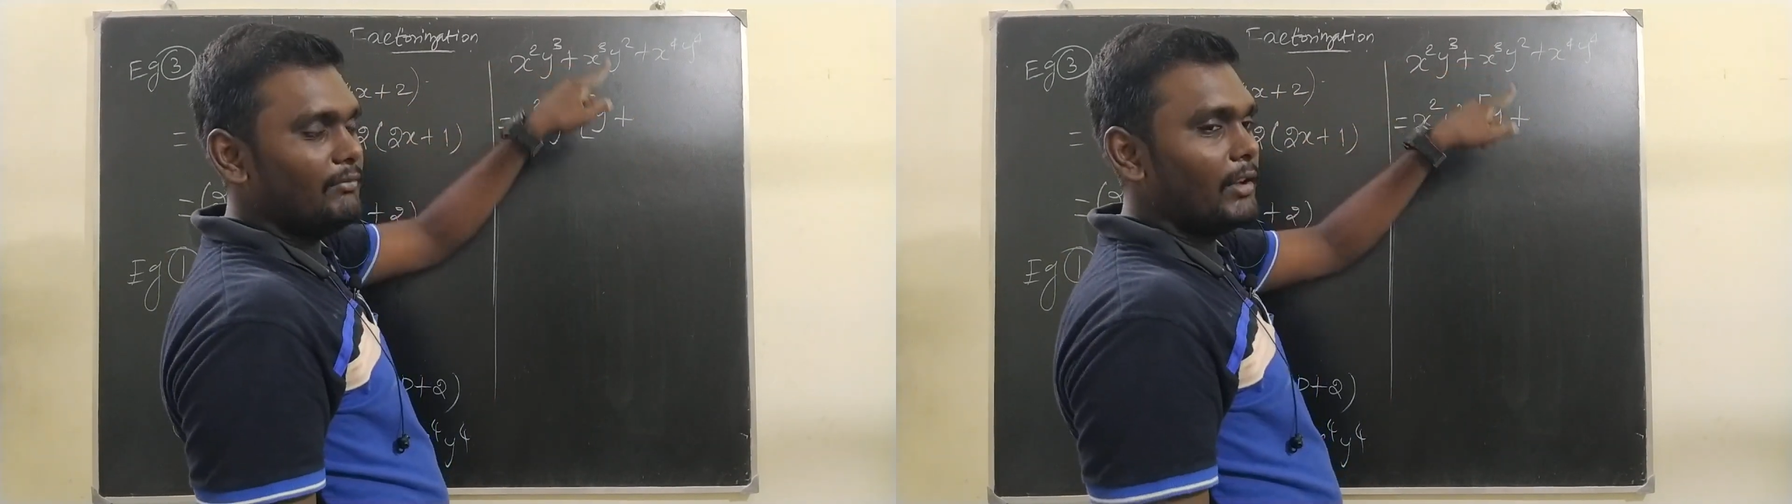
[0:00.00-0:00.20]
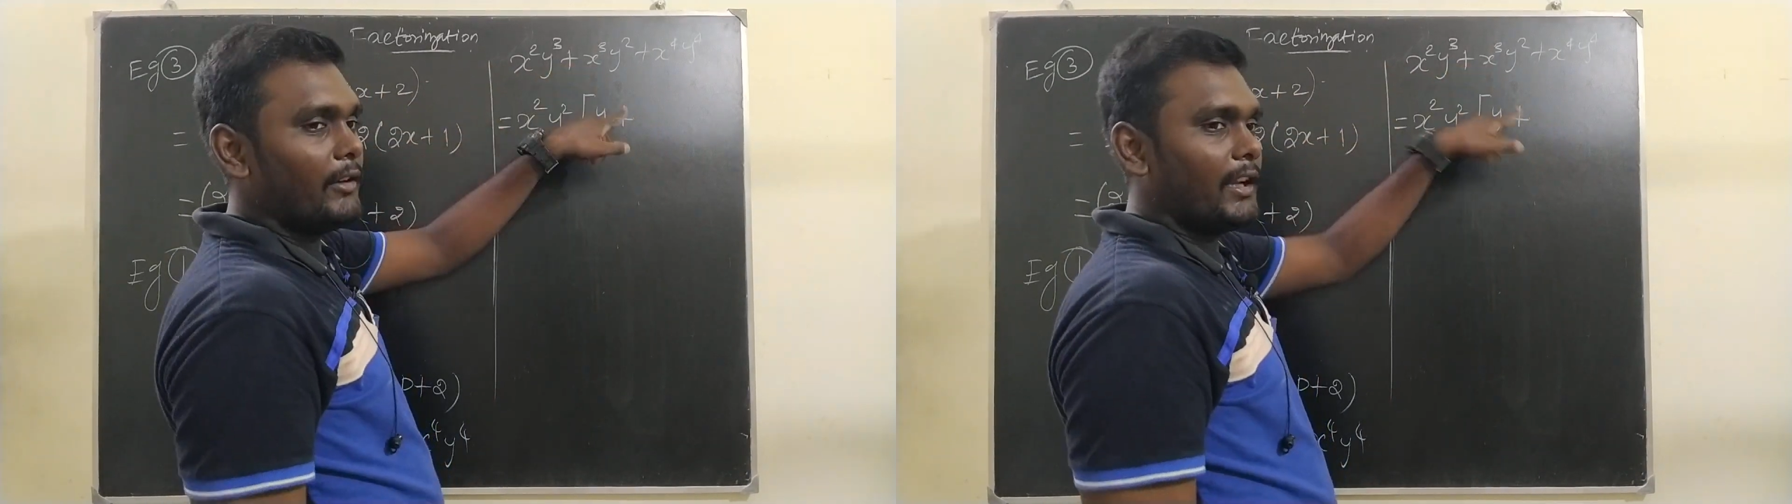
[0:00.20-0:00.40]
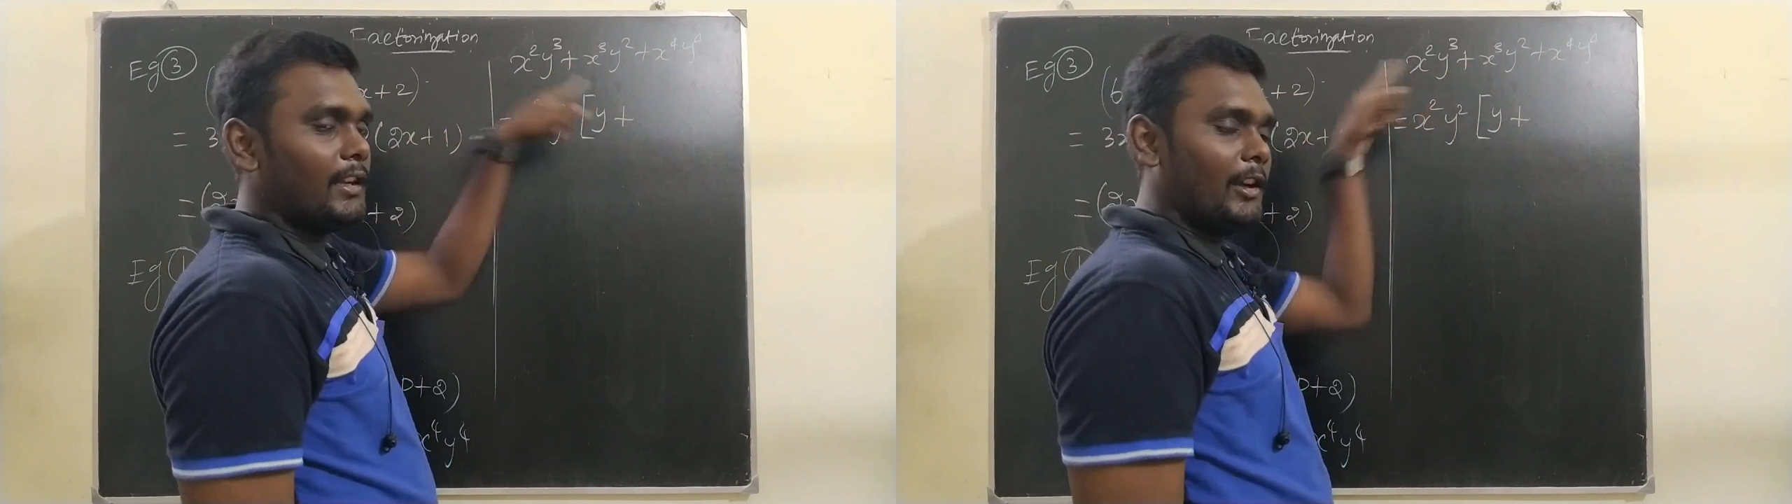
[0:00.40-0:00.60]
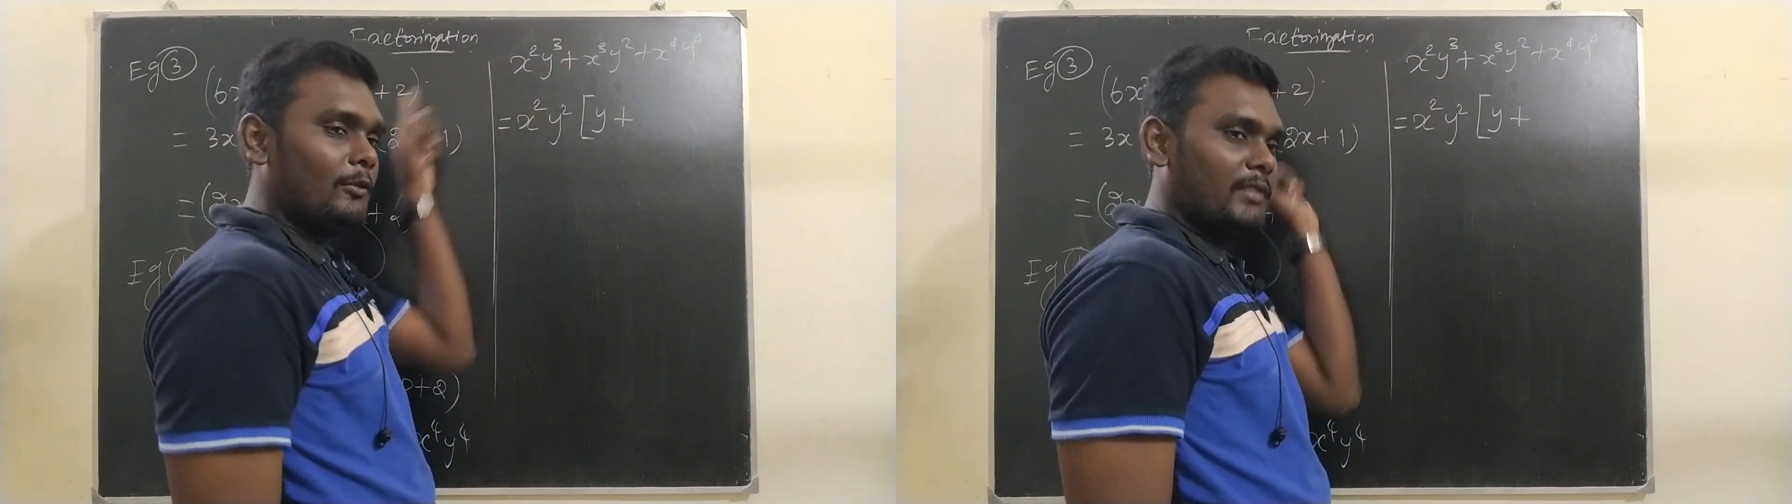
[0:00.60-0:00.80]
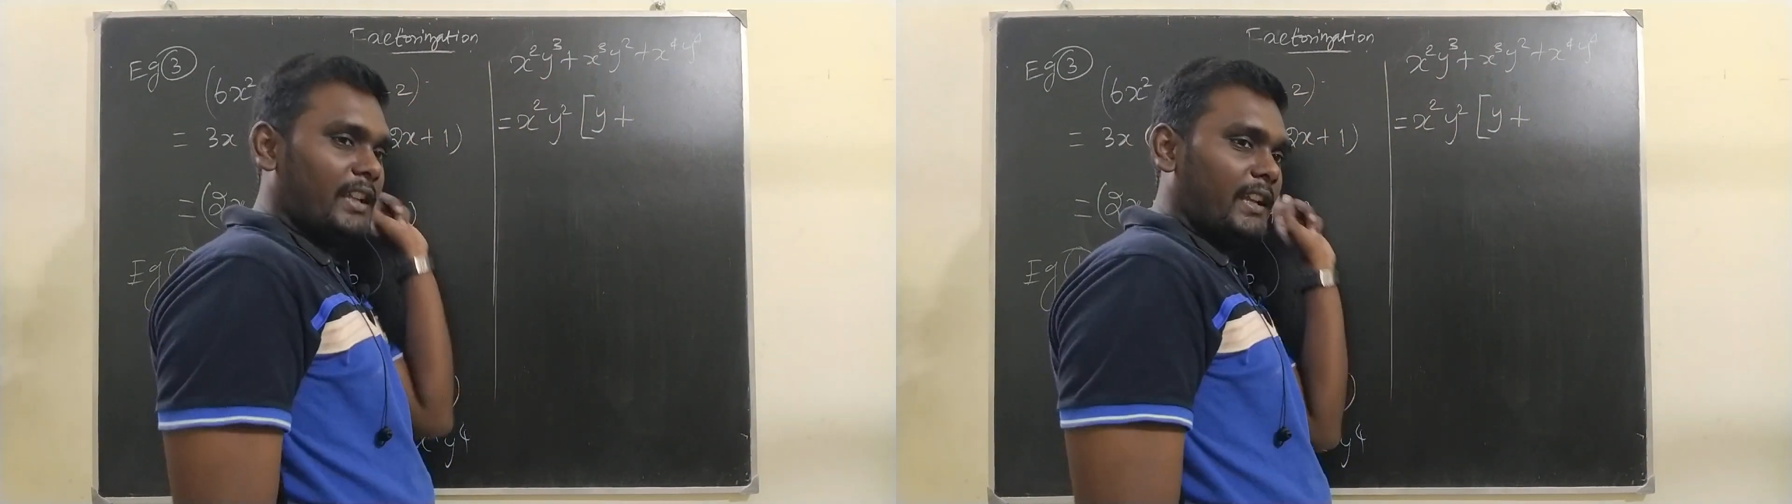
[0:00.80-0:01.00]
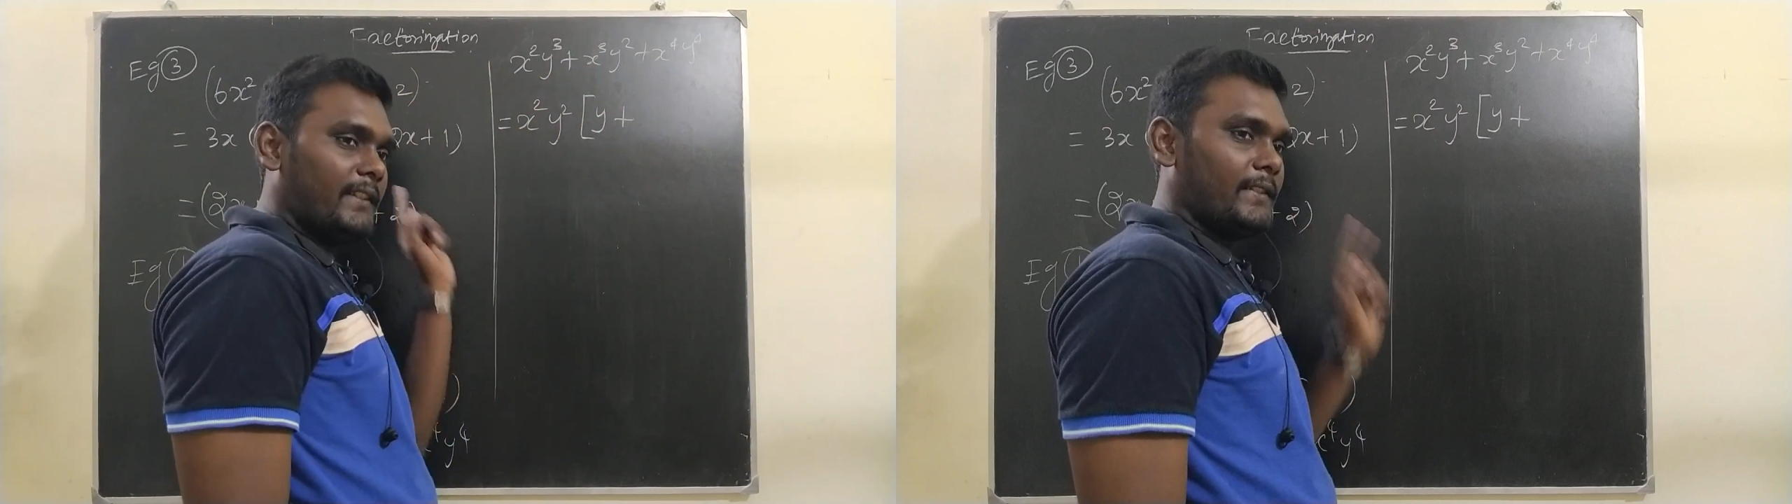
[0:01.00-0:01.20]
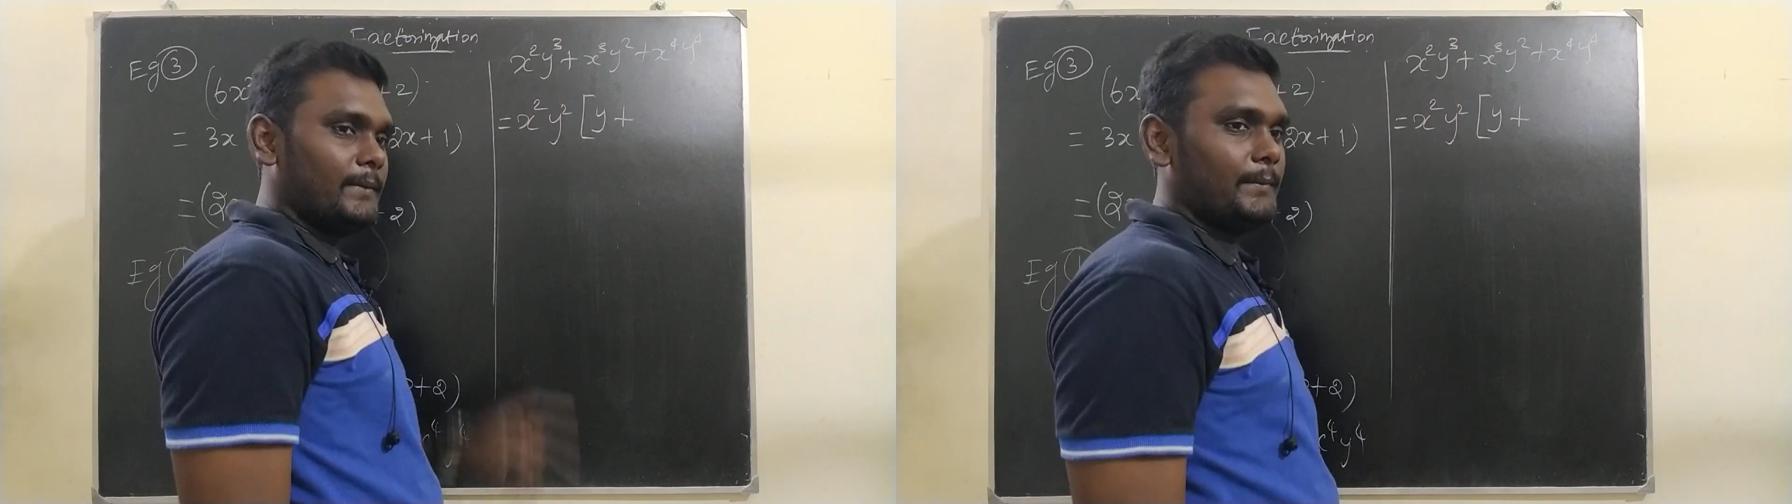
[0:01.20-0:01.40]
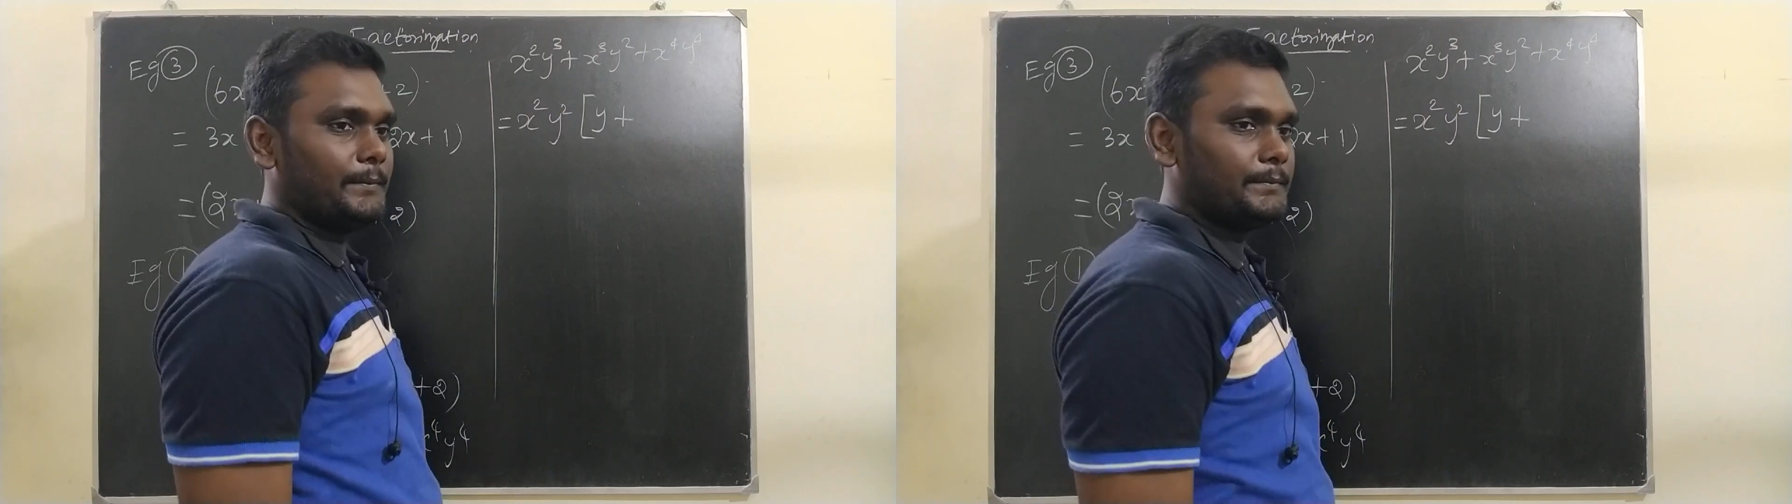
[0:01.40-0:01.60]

we have taken how many x?